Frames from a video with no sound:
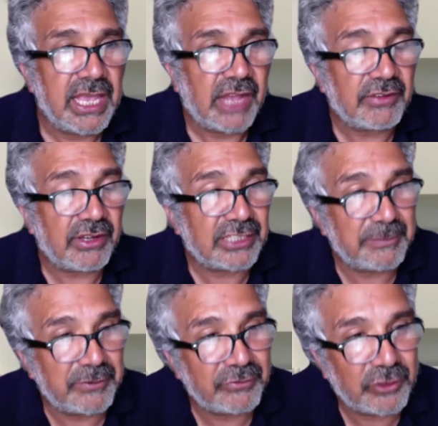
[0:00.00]
I've got a
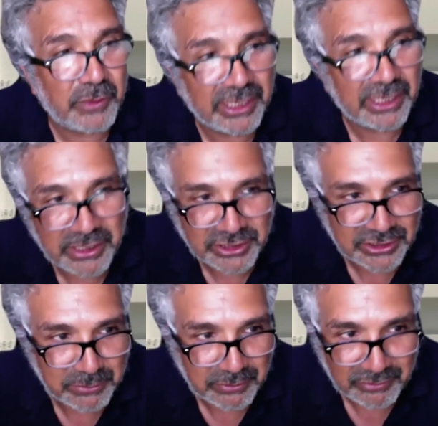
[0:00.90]
couple of quick questions.
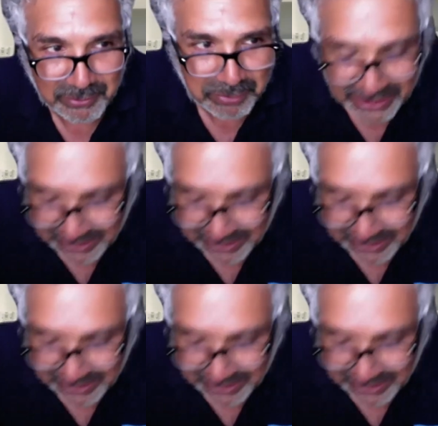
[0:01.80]
We've completely